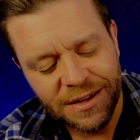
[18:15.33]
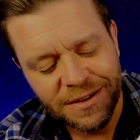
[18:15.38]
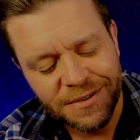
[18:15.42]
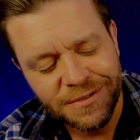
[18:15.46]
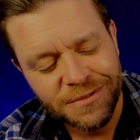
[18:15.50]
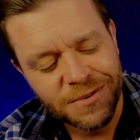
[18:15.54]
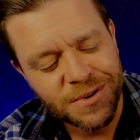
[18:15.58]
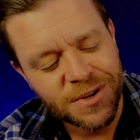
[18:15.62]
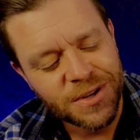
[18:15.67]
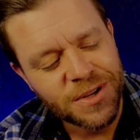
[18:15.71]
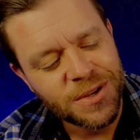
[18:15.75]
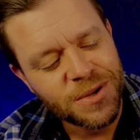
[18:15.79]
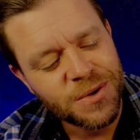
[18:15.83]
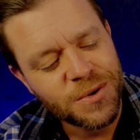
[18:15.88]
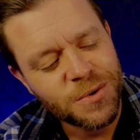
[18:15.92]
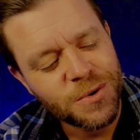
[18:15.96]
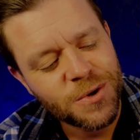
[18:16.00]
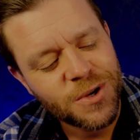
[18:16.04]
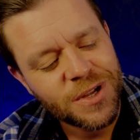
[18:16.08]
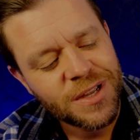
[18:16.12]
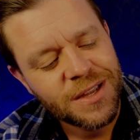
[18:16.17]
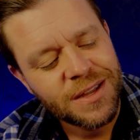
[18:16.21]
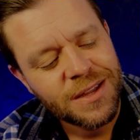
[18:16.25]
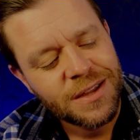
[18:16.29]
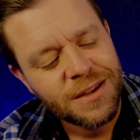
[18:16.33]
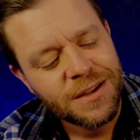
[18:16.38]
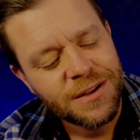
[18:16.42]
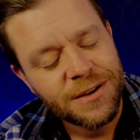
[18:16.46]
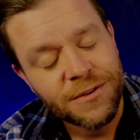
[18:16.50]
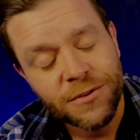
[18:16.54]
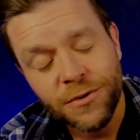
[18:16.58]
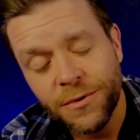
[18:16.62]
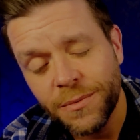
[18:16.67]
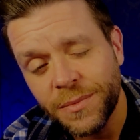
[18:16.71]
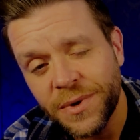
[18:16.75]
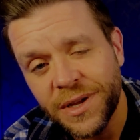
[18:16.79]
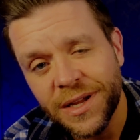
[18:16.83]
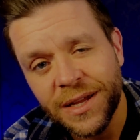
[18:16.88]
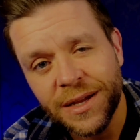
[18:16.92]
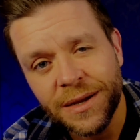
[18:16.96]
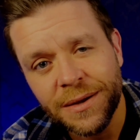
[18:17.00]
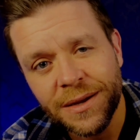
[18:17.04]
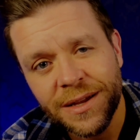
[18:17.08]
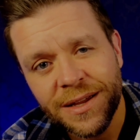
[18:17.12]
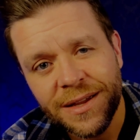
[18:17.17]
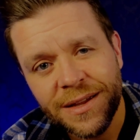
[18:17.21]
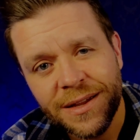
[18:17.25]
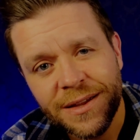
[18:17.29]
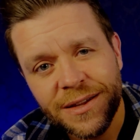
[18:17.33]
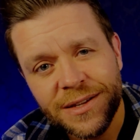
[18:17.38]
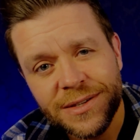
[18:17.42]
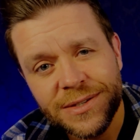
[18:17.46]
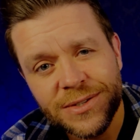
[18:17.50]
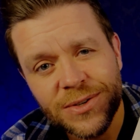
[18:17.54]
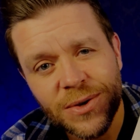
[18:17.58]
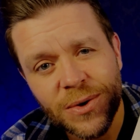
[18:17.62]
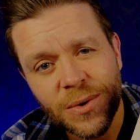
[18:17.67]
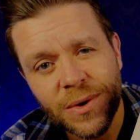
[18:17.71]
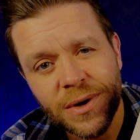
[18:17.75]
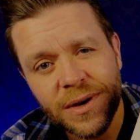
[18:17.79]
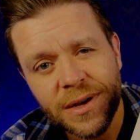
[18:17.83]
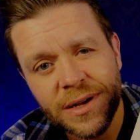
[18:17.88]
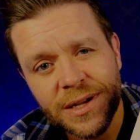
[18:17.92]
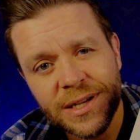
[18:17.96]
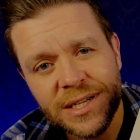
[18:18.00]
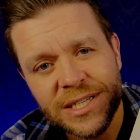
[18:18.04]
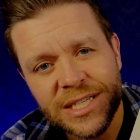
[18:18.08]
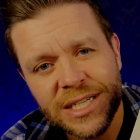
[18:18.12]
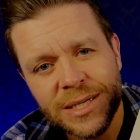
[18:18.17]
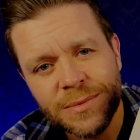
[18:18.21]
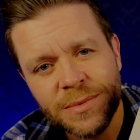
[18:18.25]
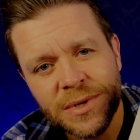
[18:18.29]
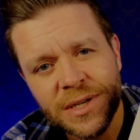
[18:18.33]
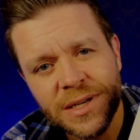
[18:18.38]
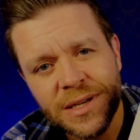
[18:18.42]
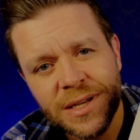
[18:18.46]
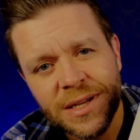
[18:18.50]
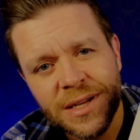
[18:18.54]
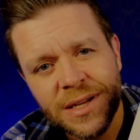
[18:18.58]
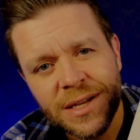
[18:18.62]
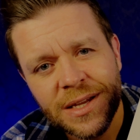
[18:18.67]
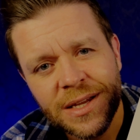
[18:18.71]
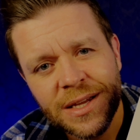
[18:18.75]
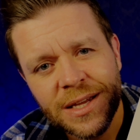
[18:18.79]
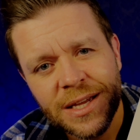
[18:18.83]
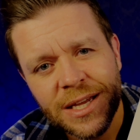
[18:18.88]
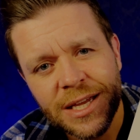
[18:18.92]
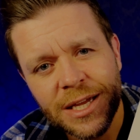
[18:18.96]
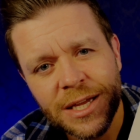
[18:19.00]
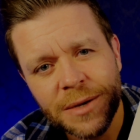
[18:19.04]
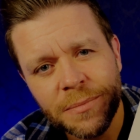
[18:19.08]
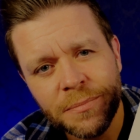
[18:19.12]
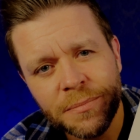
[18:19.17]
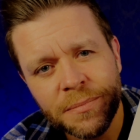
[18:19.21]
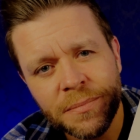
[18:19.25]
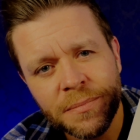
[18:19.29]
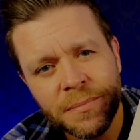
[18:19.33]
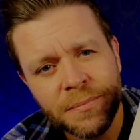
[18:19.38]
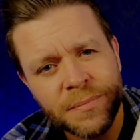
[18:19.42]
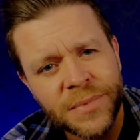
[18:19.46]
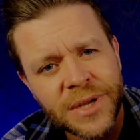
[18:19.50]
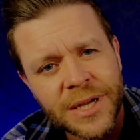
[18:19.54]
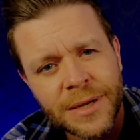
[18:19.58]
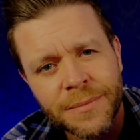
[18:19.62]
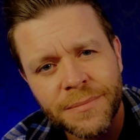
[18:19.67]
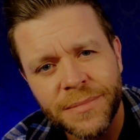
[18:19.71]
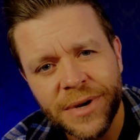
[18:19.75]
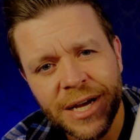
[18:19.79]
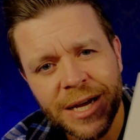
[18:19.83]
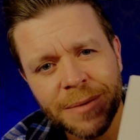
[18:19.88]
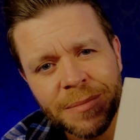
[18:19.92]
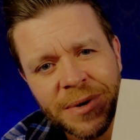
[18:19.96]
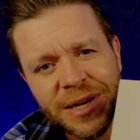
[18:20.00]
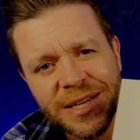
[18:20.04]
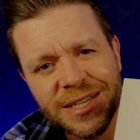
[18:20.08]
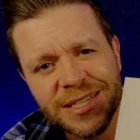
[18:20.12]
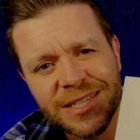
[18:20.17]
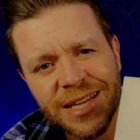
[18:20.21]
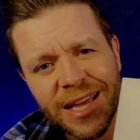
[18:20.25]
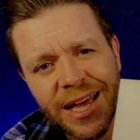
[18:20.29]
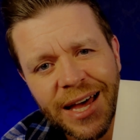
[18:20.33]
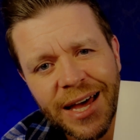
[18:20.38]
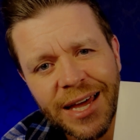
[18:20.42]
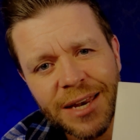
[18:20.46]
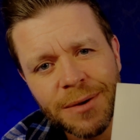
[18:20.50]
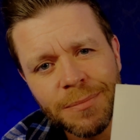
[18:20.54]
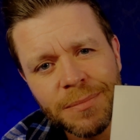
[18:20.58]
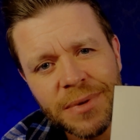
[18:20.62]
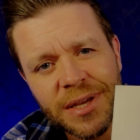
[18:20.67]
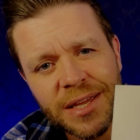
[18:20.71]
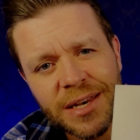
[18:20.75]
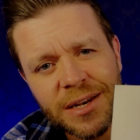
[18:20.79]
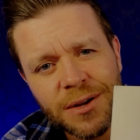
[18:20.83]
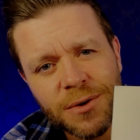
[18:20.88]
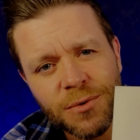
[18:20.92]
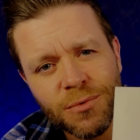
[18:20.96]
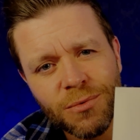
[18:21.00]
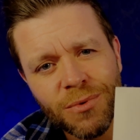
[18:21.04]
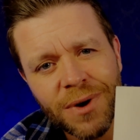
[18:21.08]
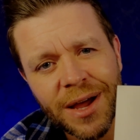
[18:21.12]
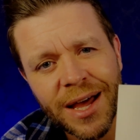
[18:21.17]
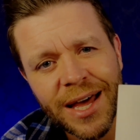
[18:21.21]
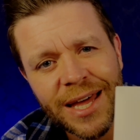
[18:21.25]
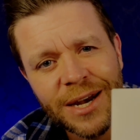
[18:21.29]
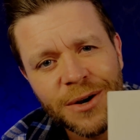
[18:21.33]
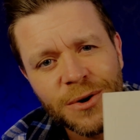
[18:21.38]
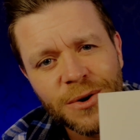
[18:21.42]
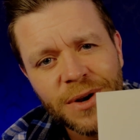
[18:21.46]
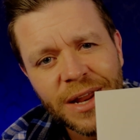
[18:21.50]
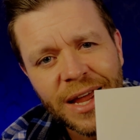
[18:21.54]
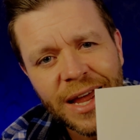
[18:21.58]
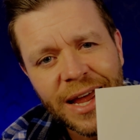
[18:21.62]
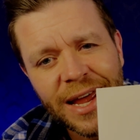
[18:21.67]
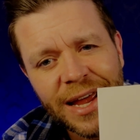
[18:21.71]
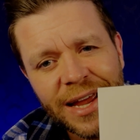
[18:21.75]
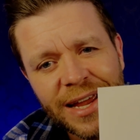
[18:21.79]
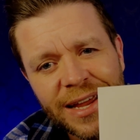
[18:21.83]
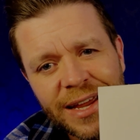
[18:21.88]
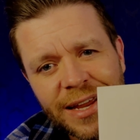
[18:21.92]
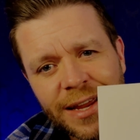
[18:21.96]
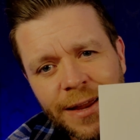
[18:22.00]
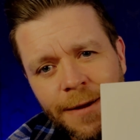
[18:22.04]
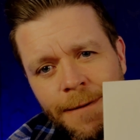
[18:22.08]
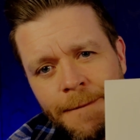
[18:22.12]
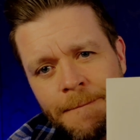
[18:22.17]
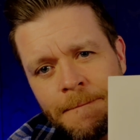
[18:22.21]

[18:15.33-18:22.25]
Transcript: for you, for being so awesome and being by my side and being a ride or die.